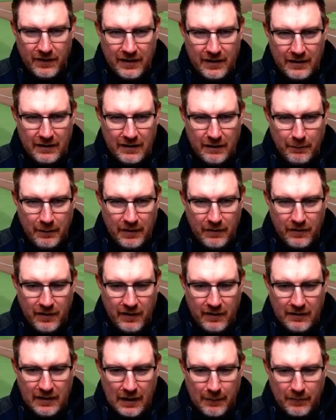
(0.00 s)
he can pick
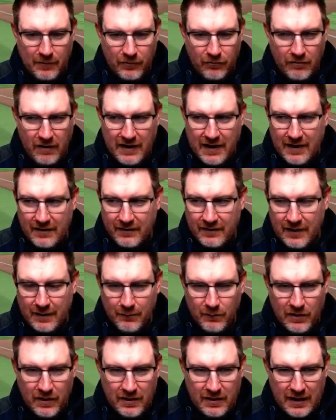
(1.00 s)
things up as Reyes
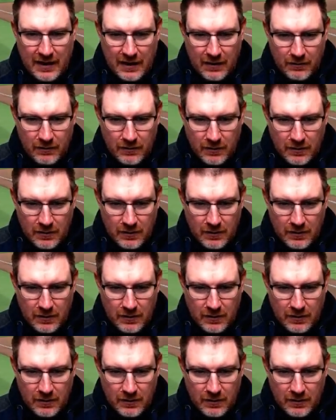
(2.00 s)
comes in now.